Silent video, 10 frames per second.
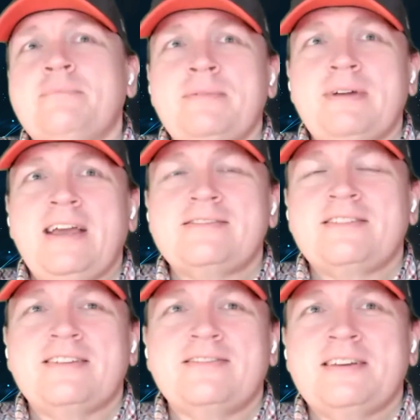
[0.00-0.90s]

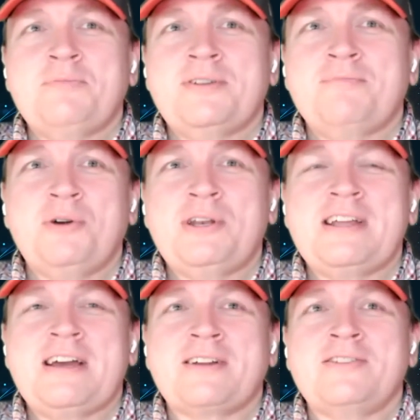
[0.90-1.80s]
as someone
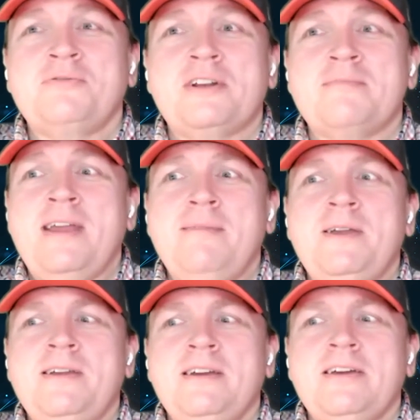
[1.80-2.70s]
pointed out on Twitter,
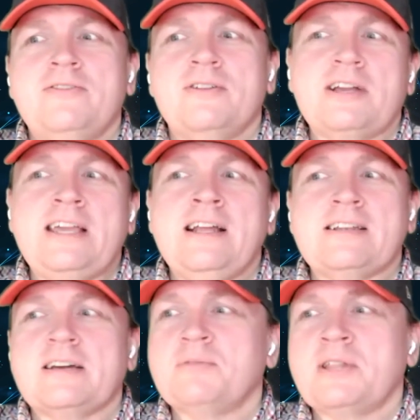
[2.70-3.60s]
maybe they're looking
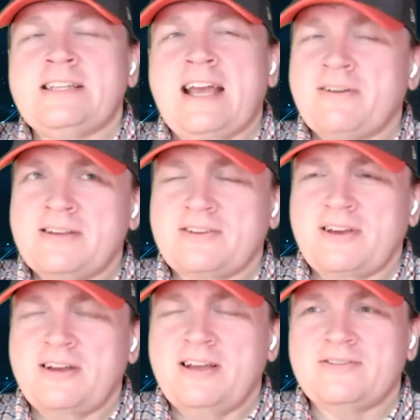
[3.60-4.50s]
at doubling down as
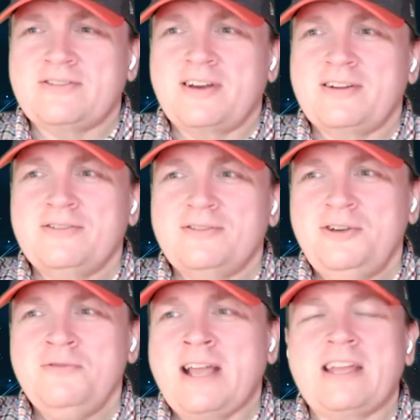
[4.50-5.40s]
a
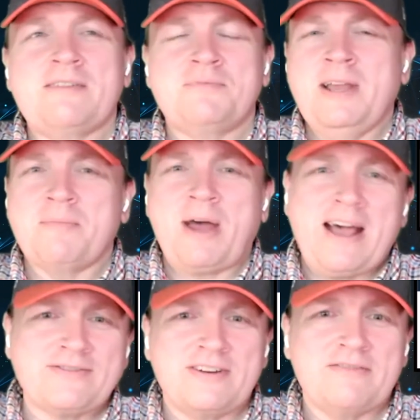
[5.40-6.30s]
two negatives make a
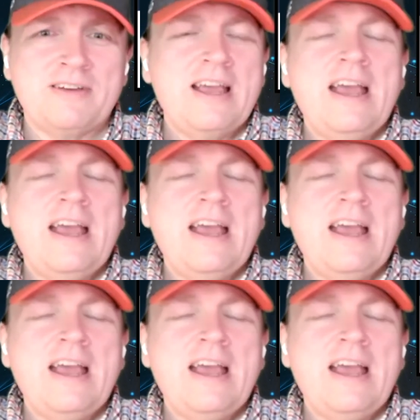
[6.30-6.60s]
positive.